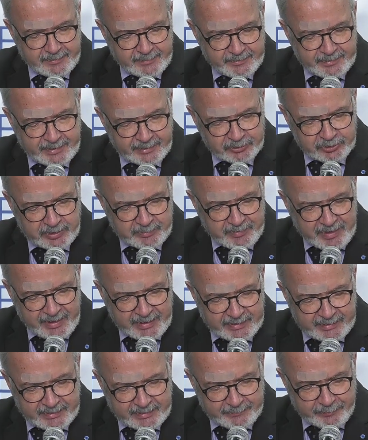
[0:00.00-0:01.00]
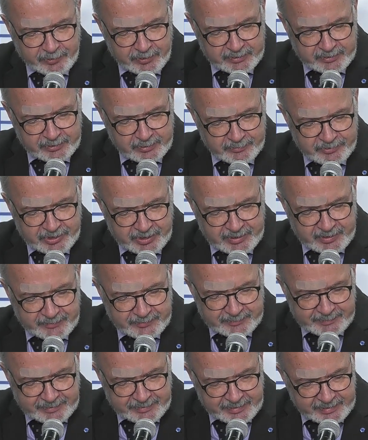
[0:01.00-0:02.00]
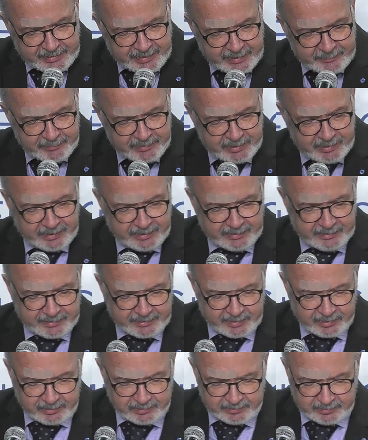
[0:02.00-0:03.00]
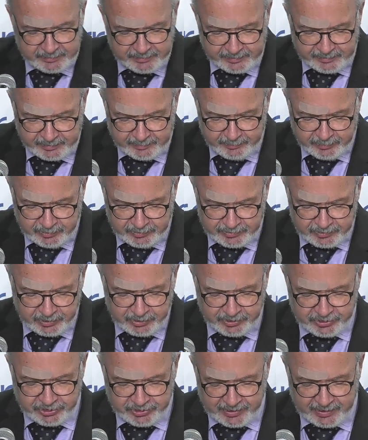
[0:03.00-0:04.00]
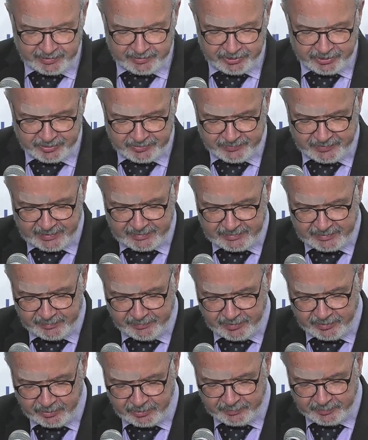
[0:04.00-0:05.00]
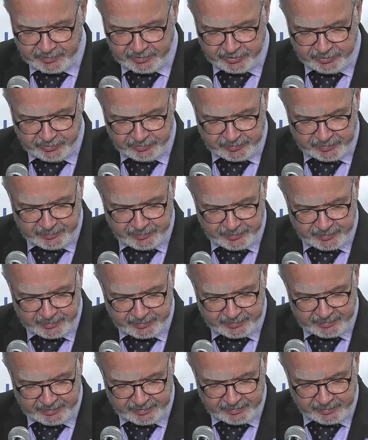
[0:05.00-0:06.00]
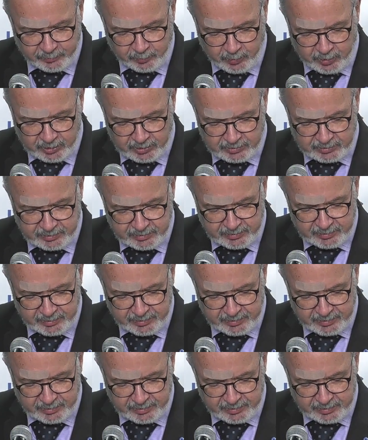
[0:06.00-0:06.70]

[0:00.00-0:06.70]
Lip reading: They remain important objectives, but there can be little doubt that the most urgent challenges facing the European Union, and indeed the world,